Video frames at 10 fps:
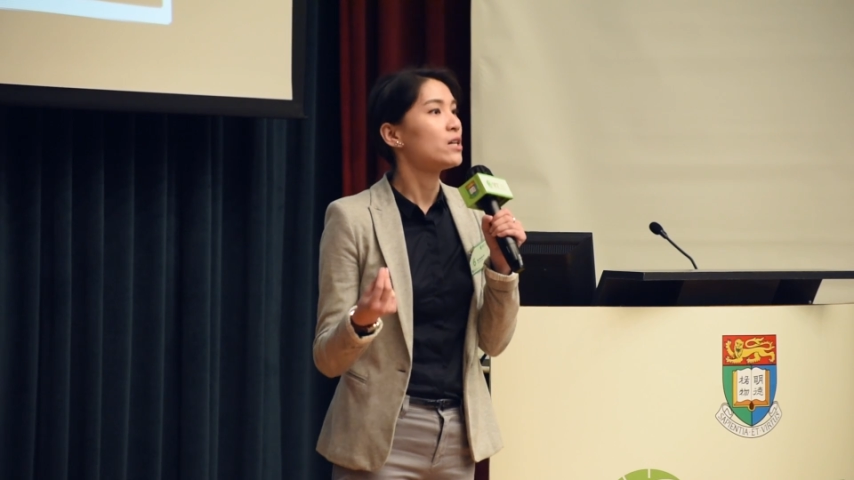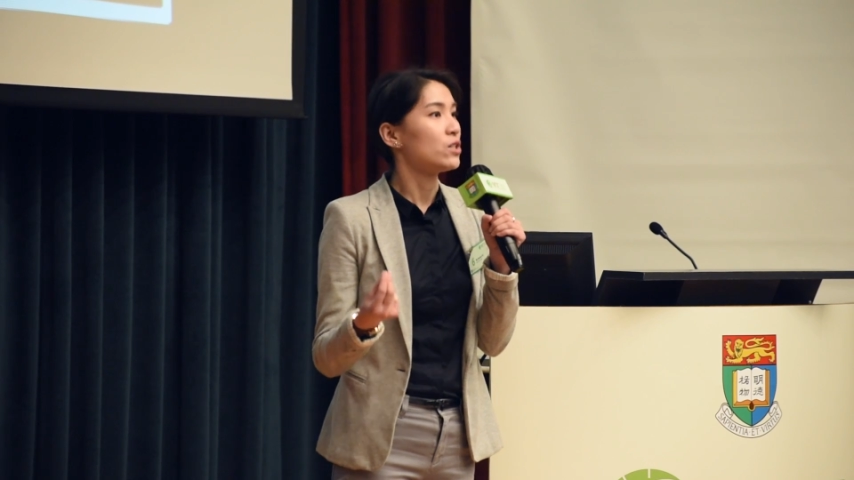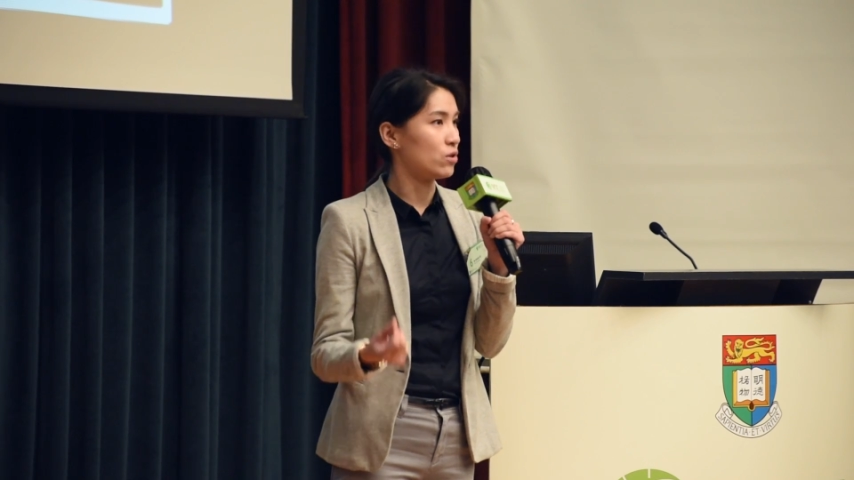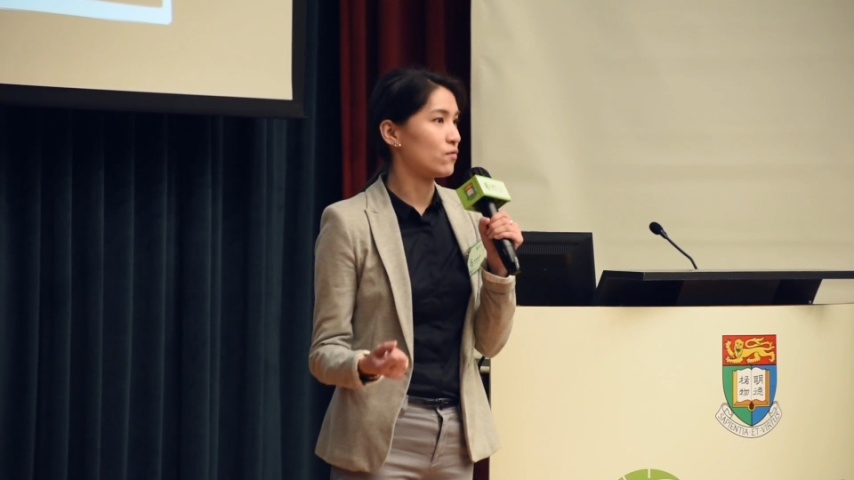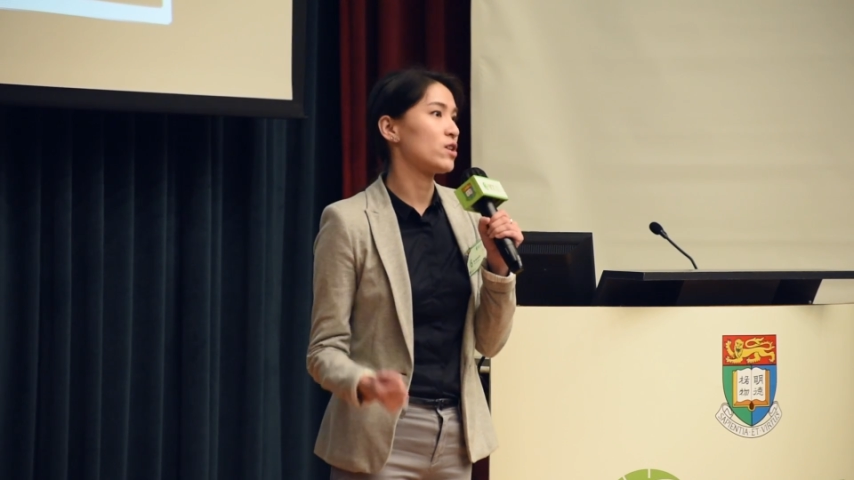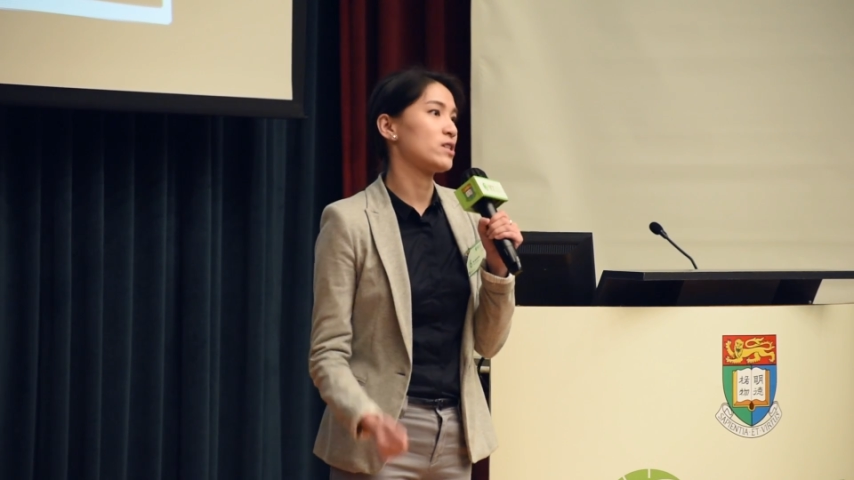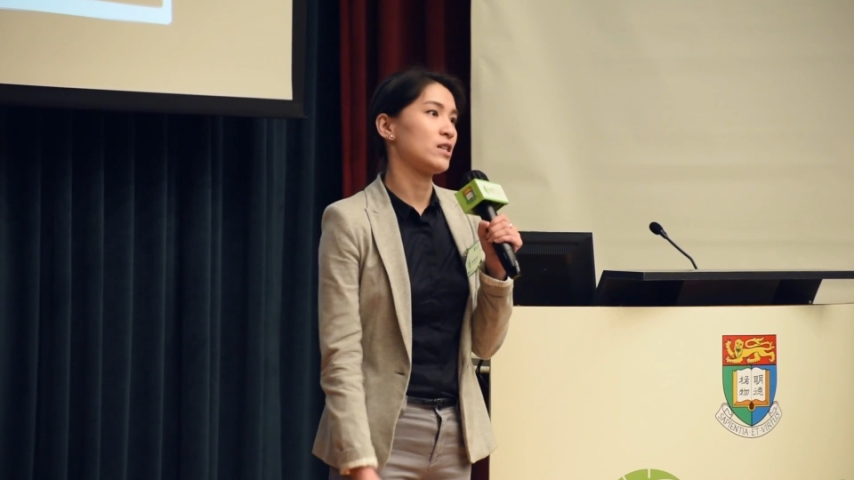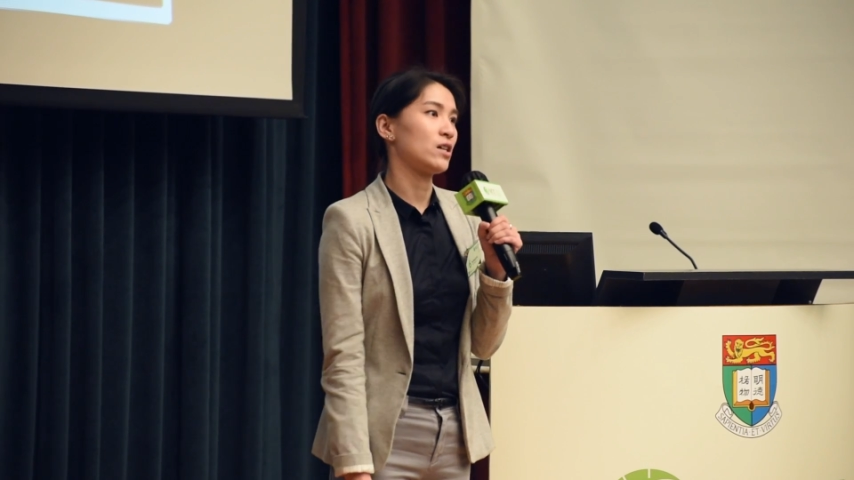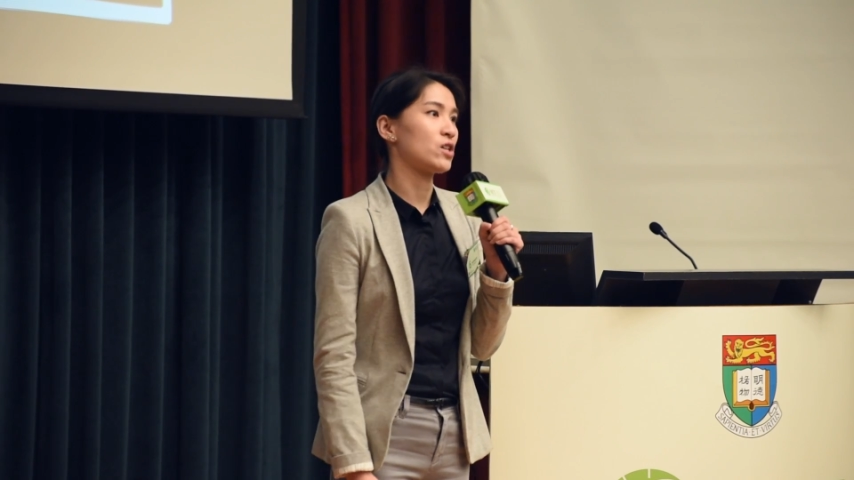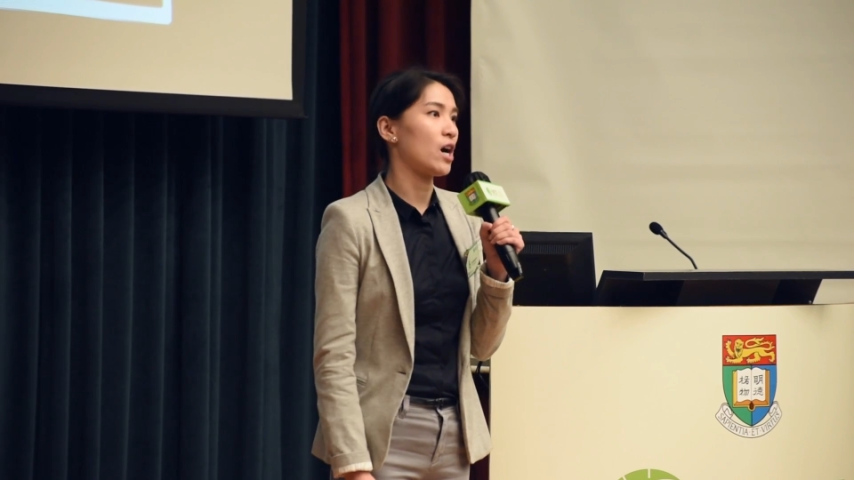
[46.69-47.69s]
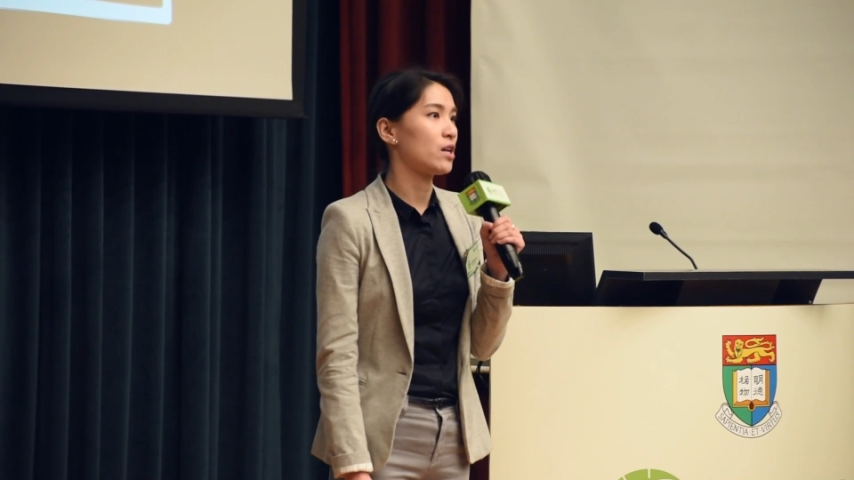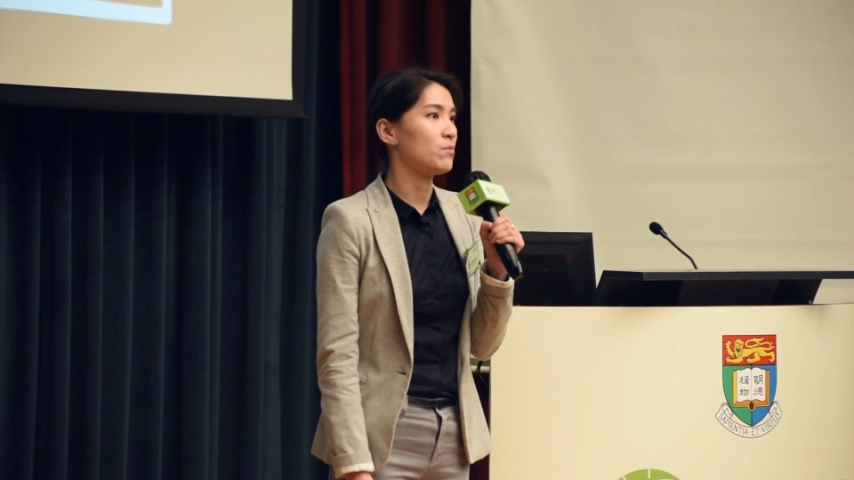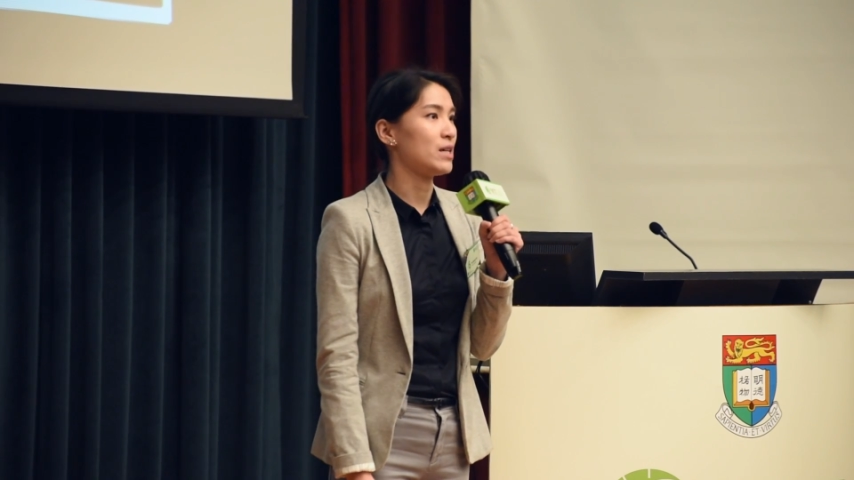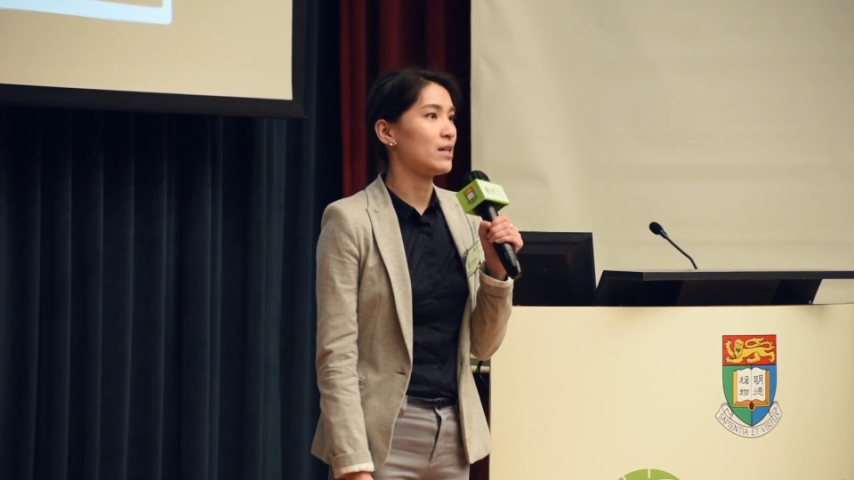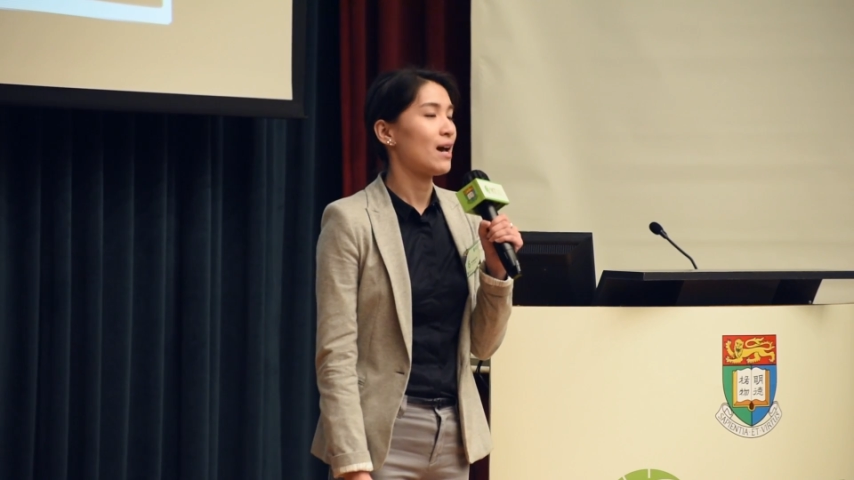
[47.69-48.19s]
university
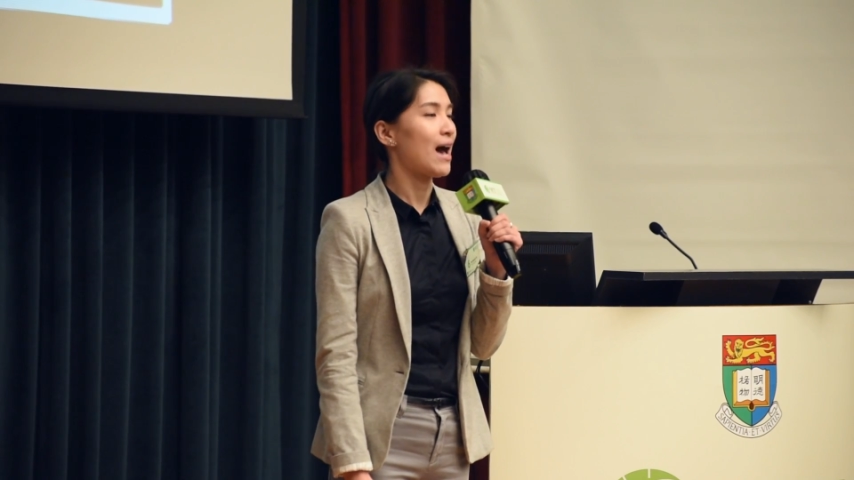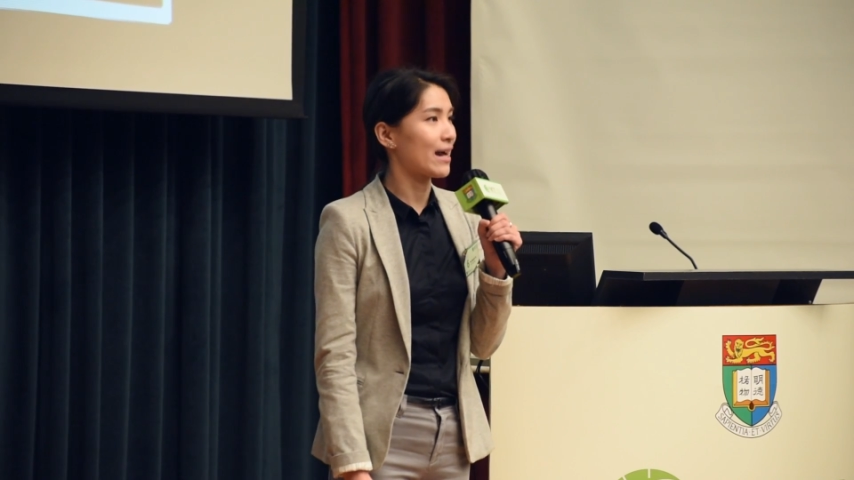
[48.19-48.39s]
autonomy,